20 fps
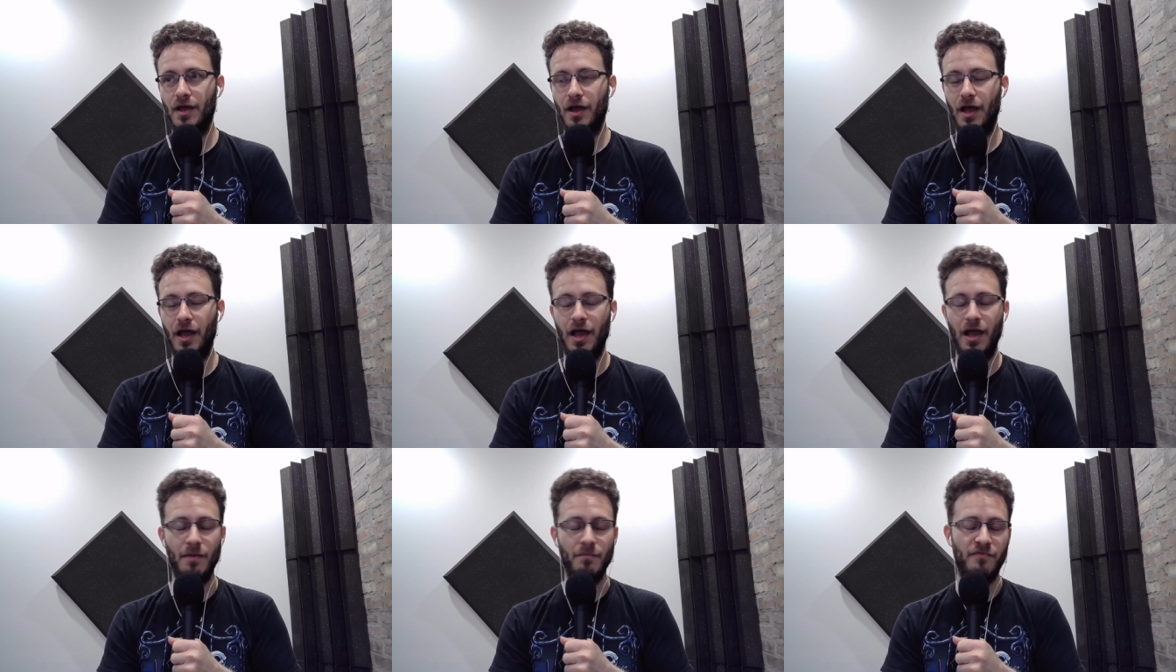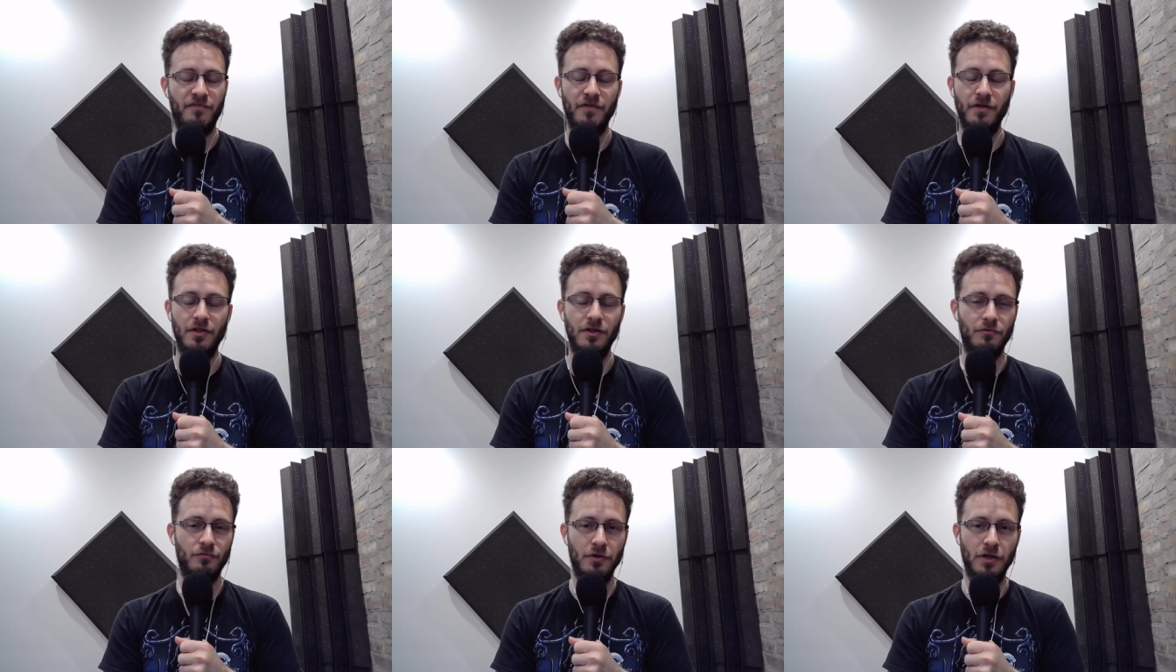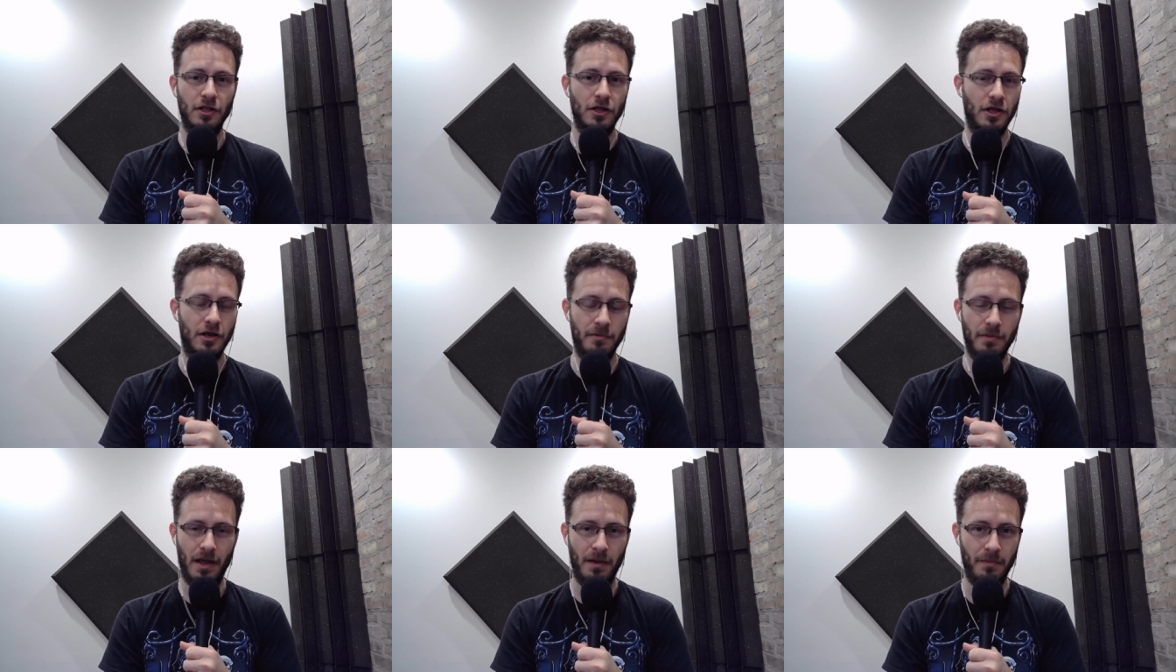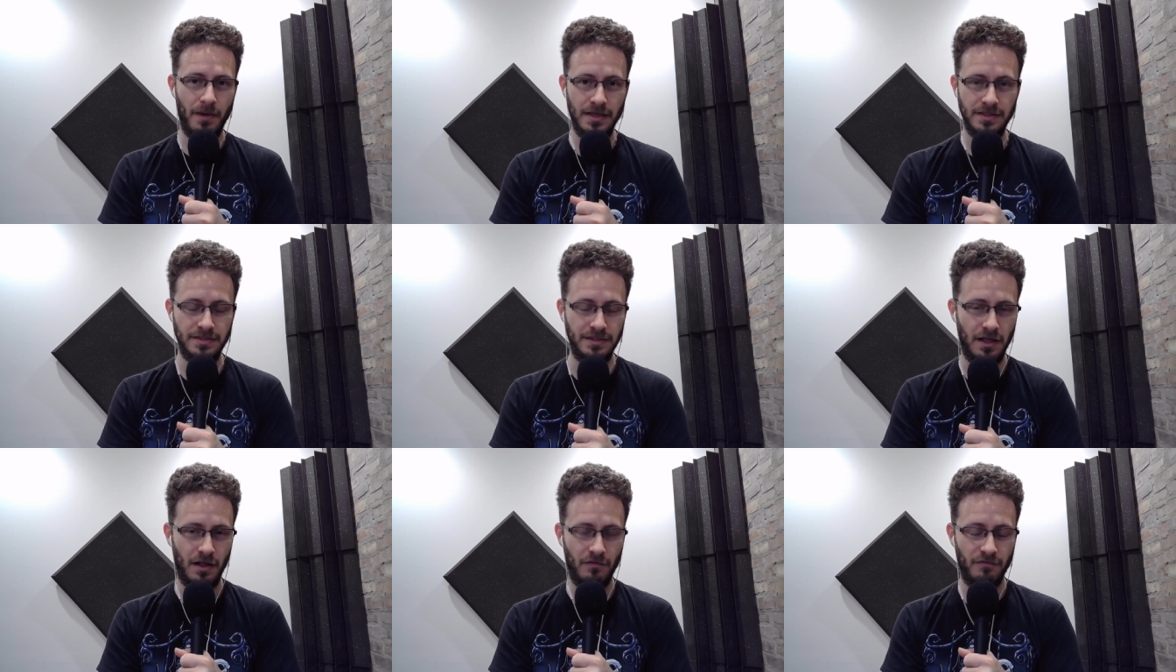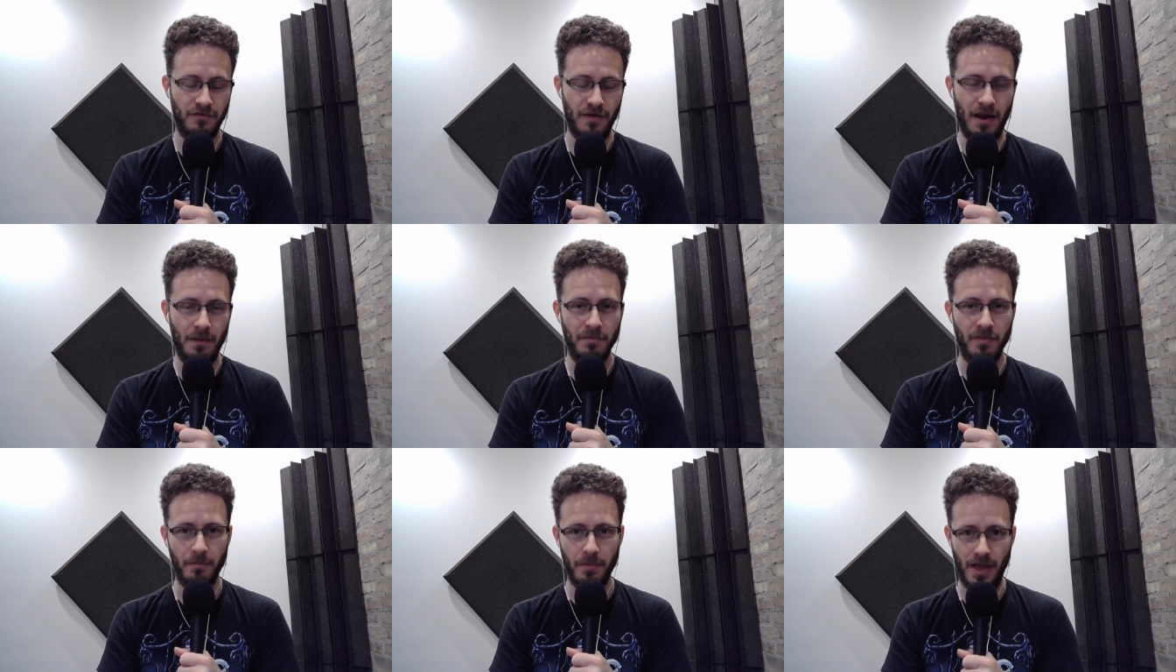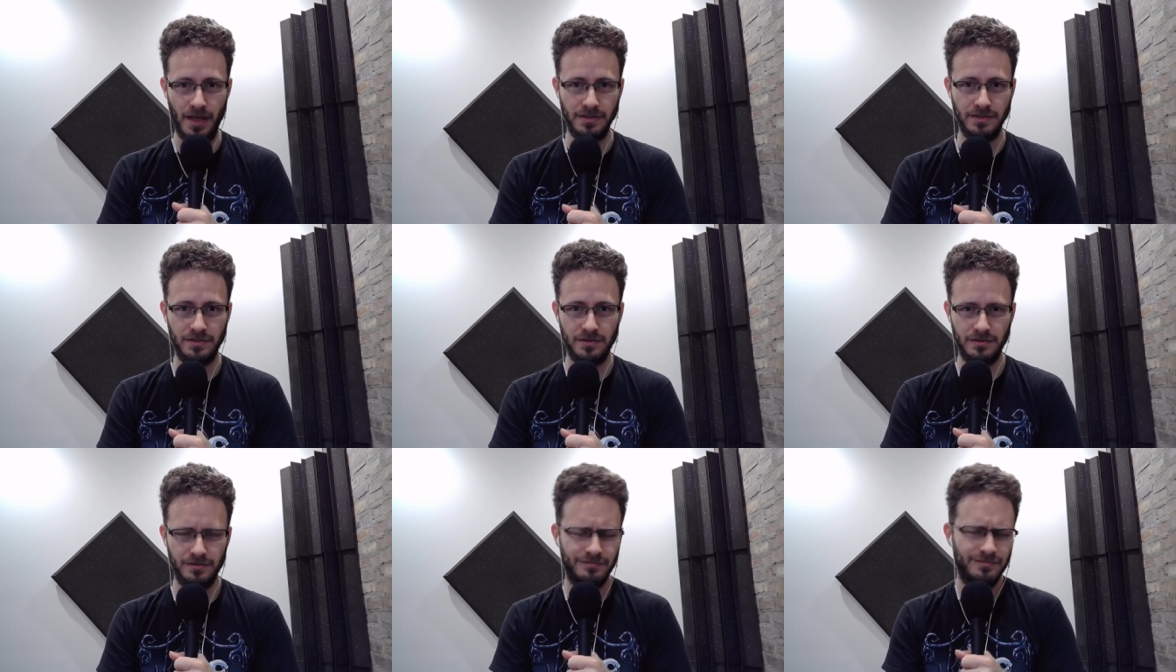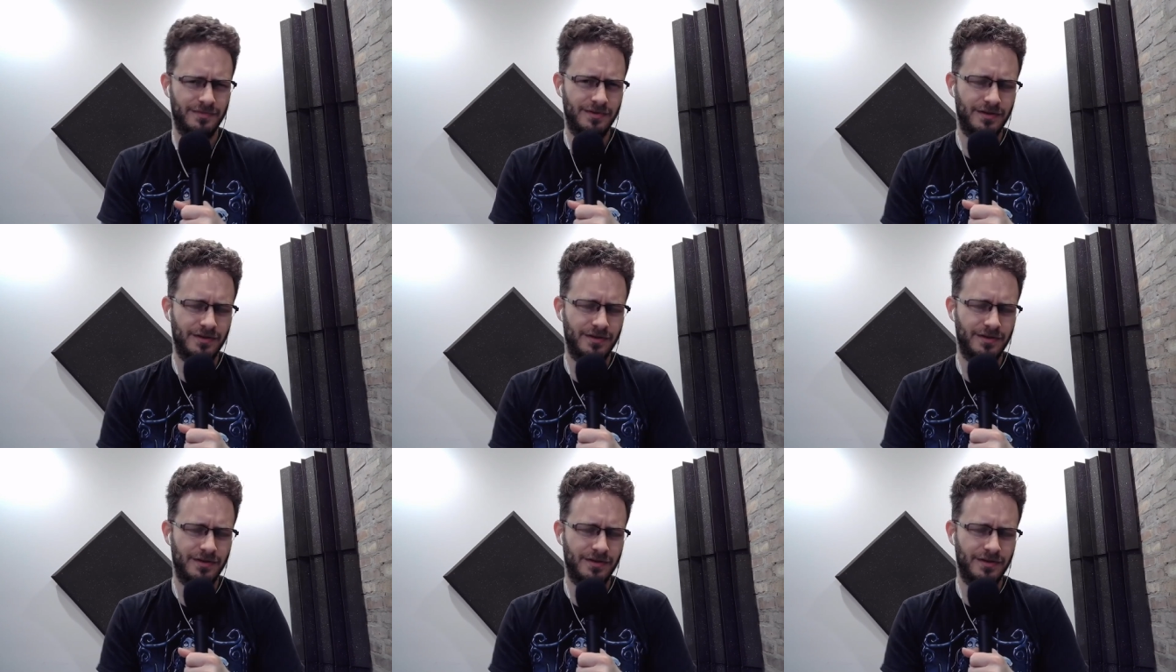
I'm feeling real good about myself. I'm the best.